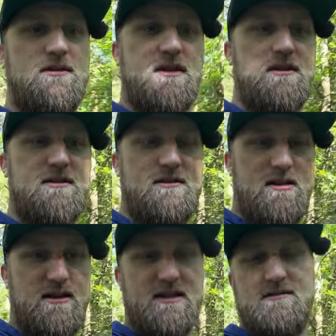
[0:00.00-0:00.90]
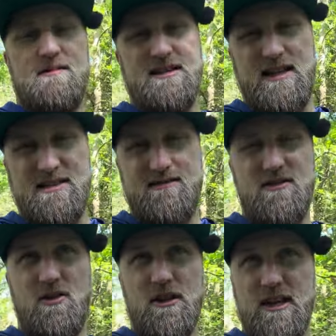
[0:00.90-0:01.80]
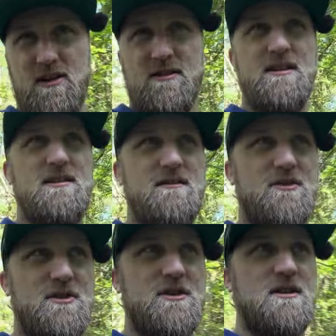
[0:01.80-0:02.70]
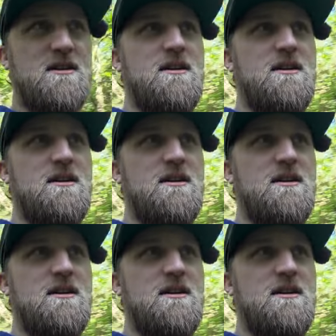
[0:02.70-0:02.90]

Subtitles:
it's called a urine diverter.